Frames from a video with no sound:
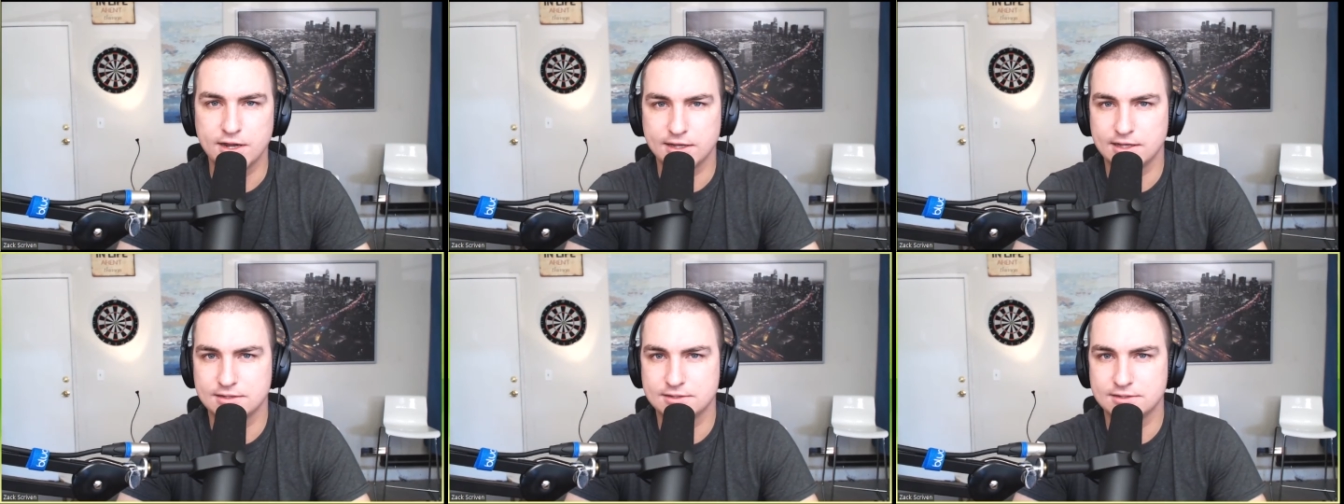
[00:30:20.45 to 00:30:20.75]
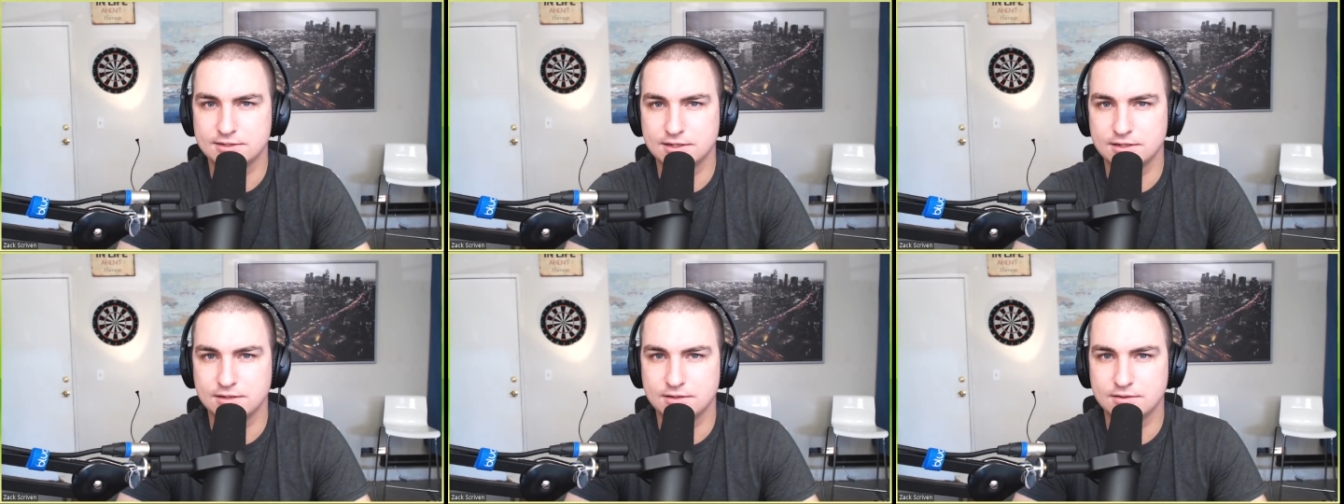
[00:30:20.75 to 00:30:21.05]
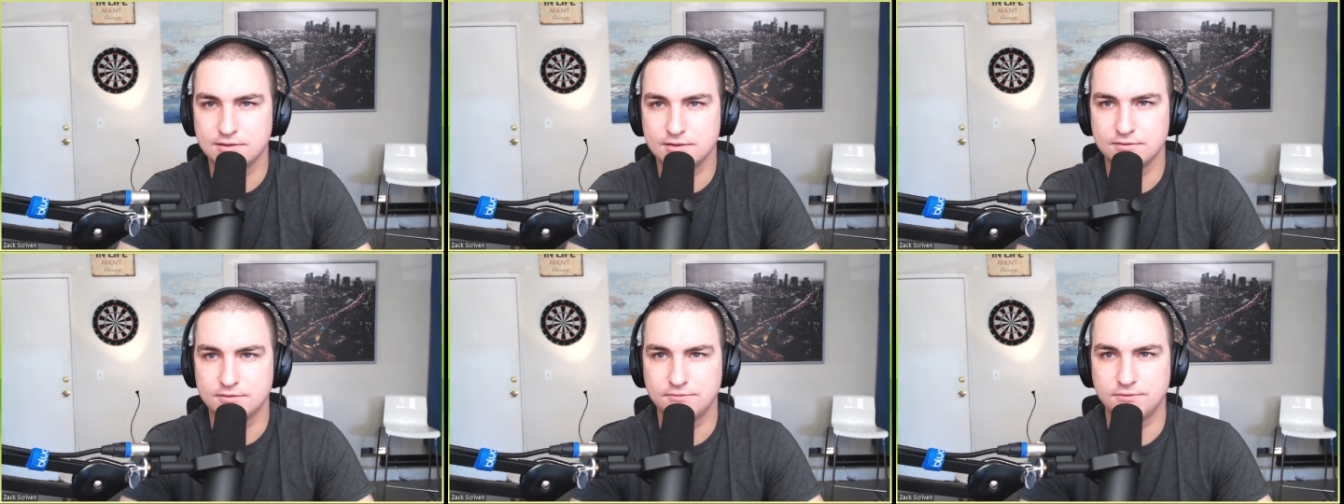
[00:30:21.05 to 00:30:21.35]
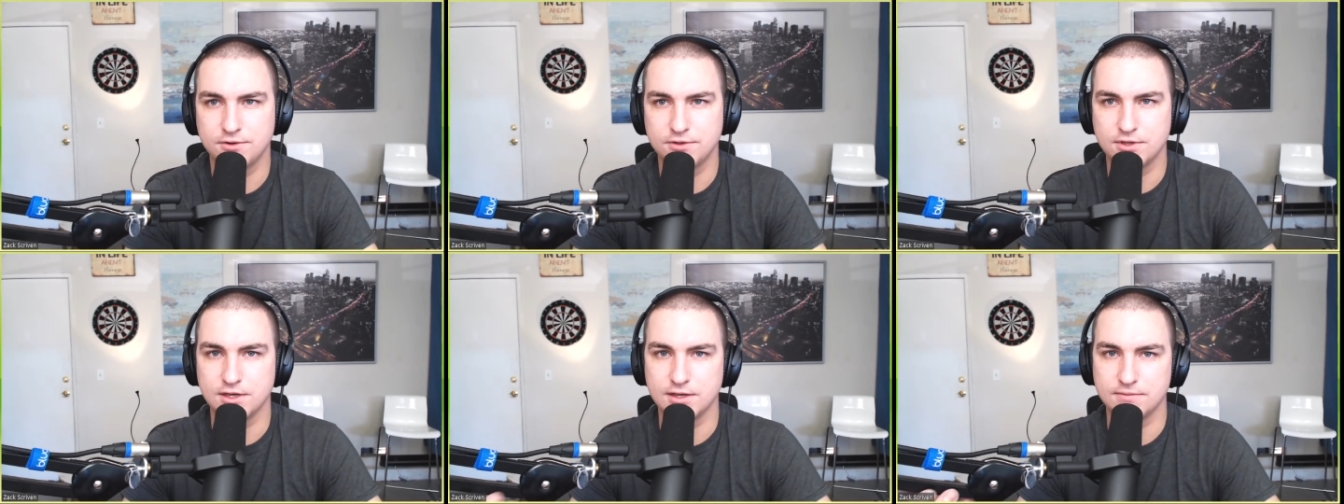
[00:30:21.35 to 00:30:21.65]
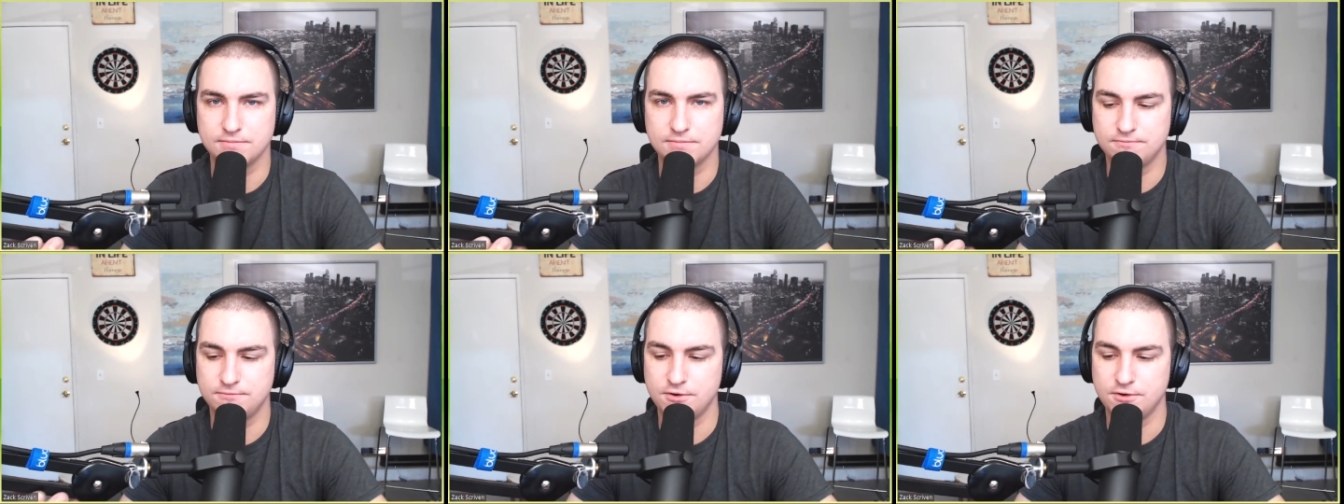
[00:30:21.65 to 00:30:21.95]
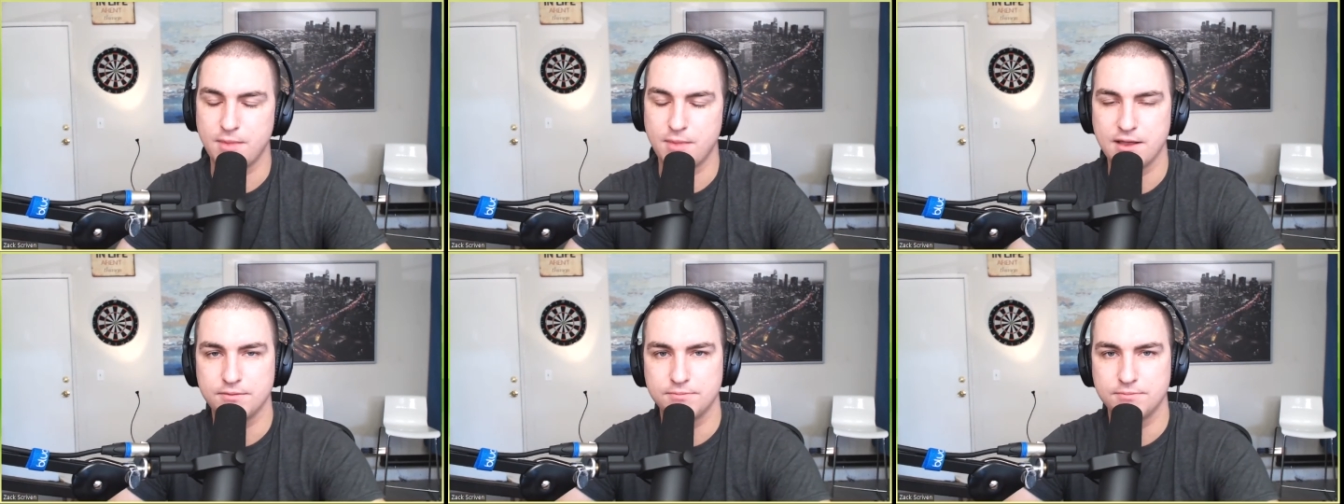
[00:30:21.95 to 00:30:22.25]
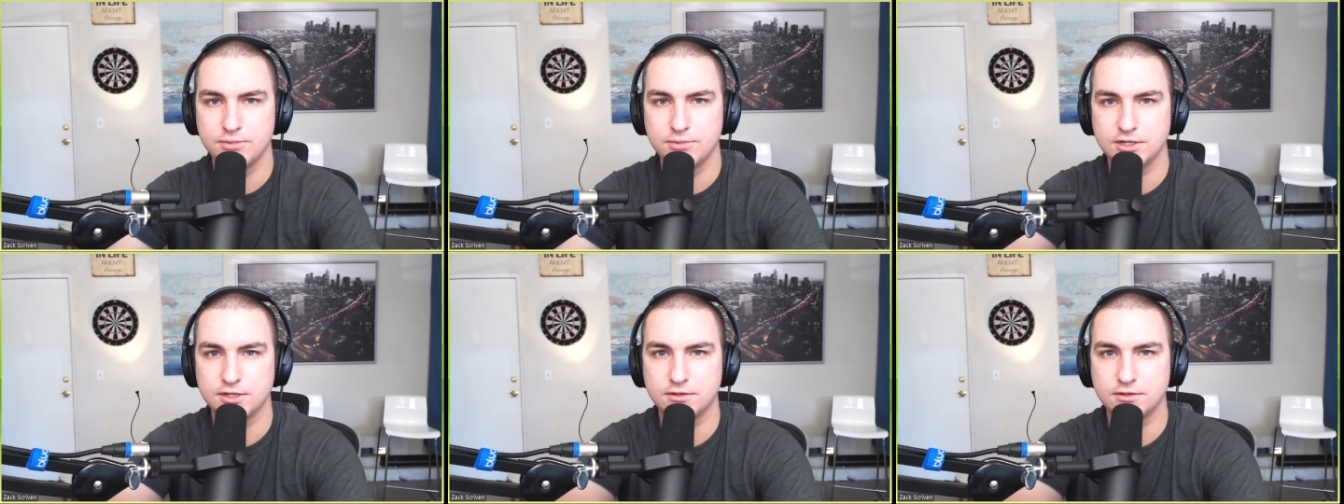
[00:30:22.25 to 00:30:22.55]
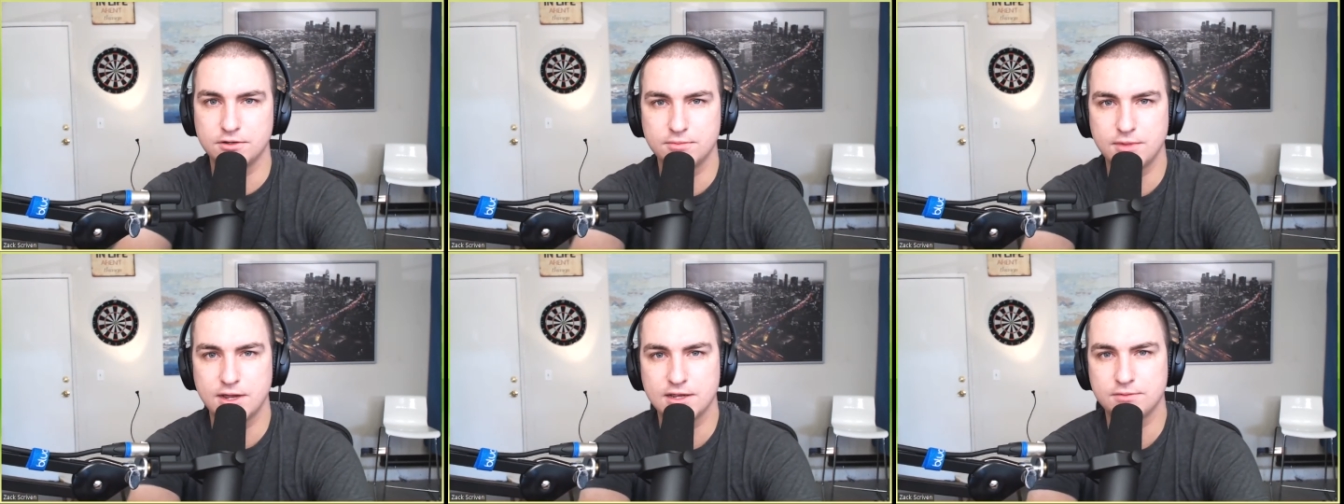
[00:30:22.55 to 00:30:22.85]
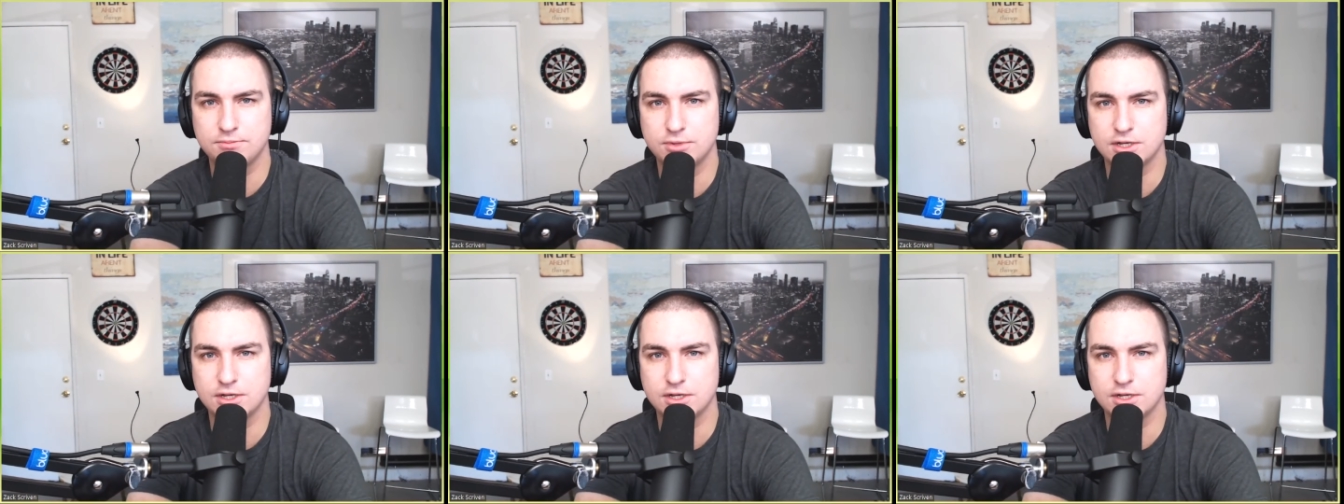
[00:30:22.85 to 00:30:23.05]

I guess it for my particular mic,